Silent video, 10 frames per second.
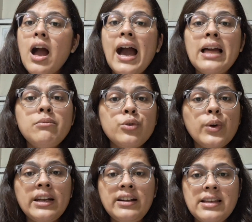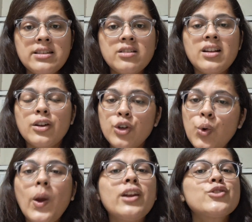i am going to get a decent rank
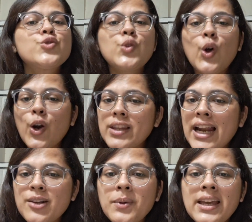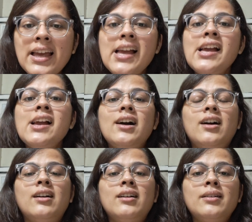no it is not that way
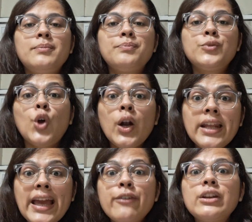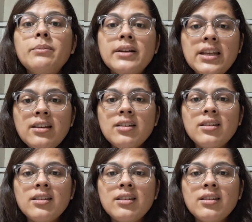uh, not everybody